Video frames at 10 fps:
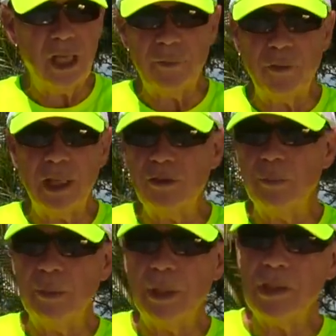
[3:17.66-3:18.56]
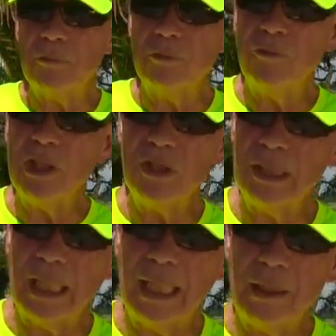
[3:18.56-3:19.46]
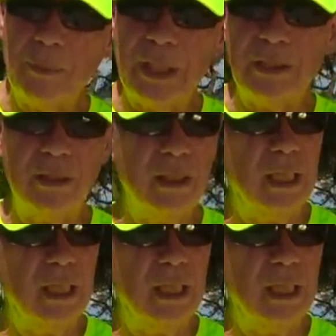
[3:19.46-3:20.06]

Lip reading: not thought to be much of a fishing lake, but